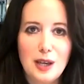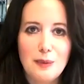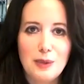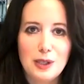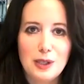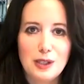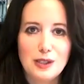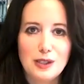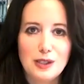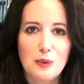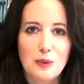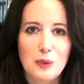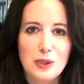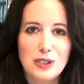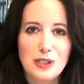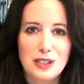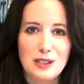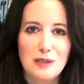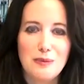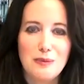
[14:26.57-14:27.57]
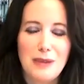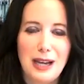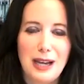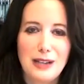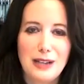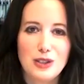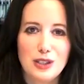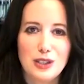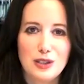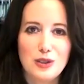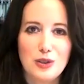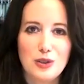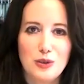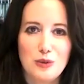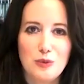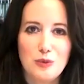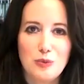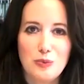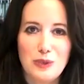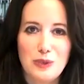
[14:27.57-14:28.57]
because it wasn't imagined
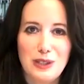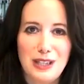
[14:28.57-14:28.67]
to